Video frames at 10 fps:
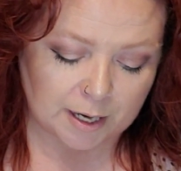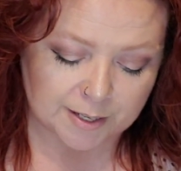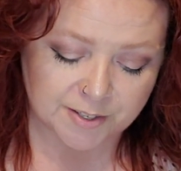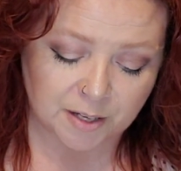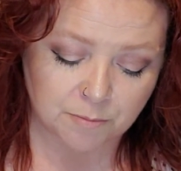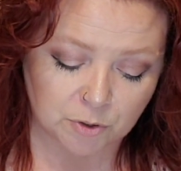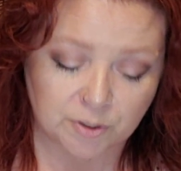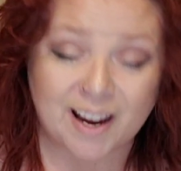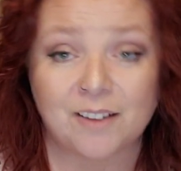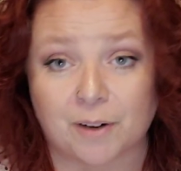sun, moon,
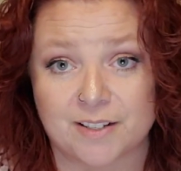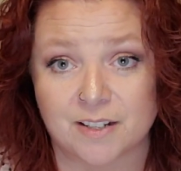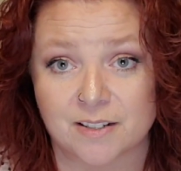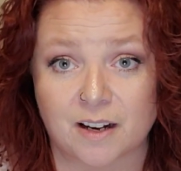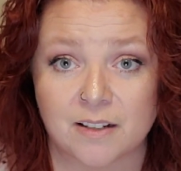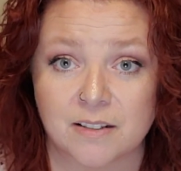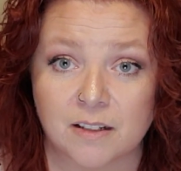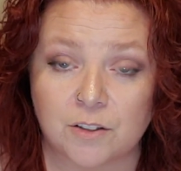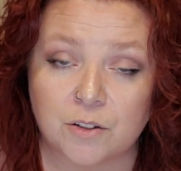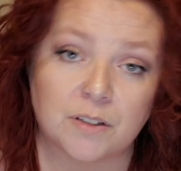and rising signs,
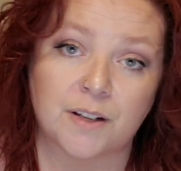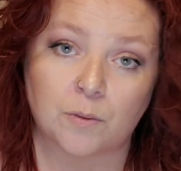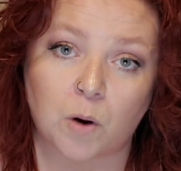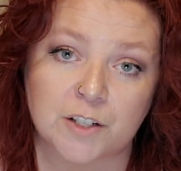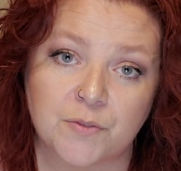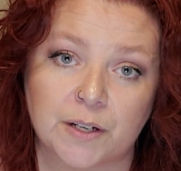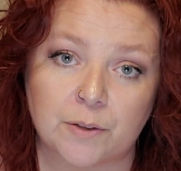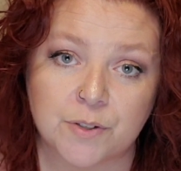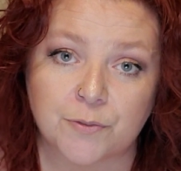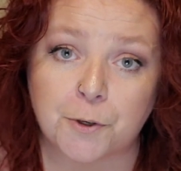and you can then watch
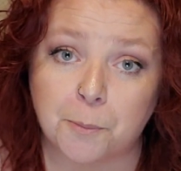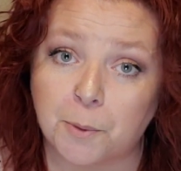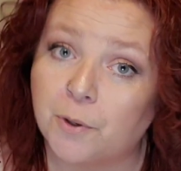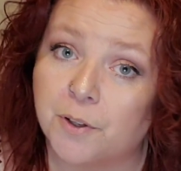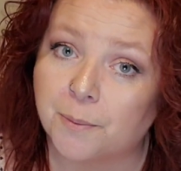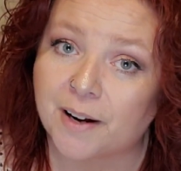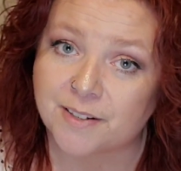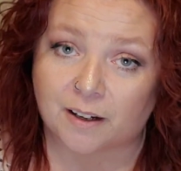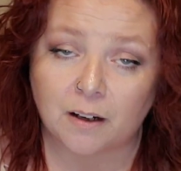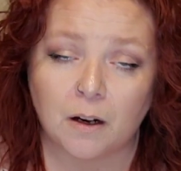videos for your moon and your
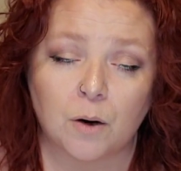rising.